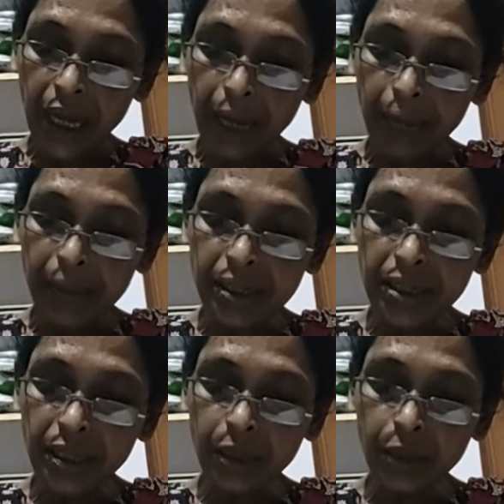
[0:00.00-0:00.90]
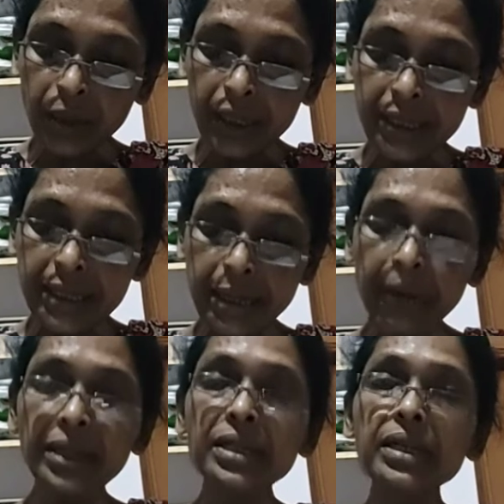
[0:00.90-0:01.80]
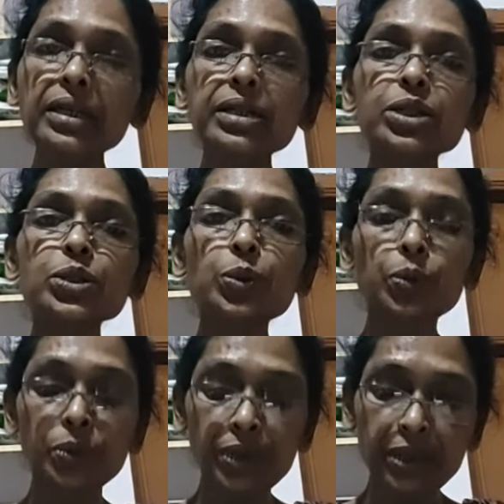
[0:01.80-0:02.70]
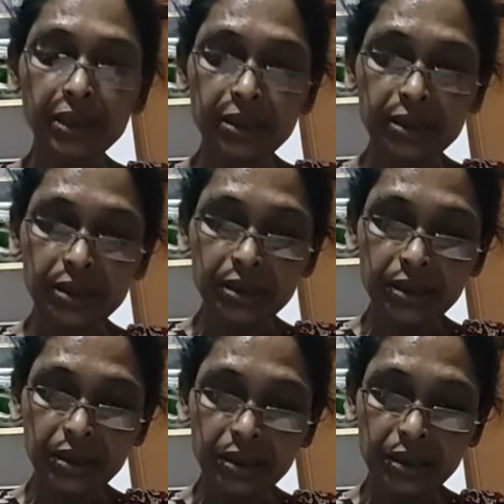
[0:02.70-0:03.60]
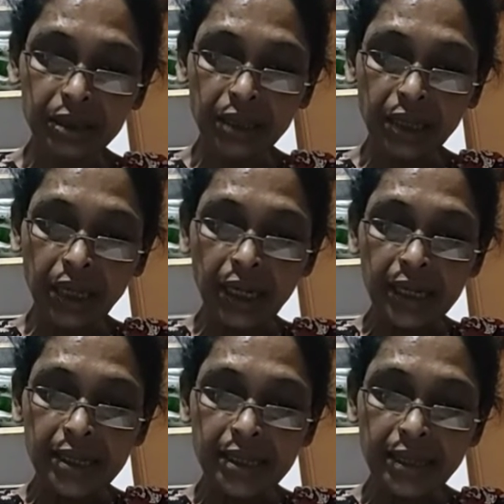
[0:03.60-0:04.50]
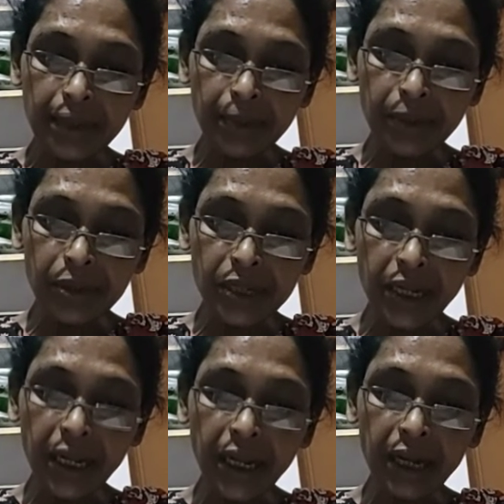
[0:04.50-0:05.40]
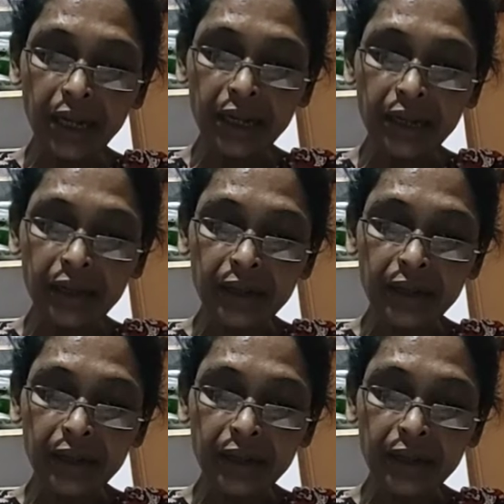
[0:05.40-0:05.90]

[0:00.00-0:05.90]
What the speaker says: A person who is 70 years old. Septuagenarian.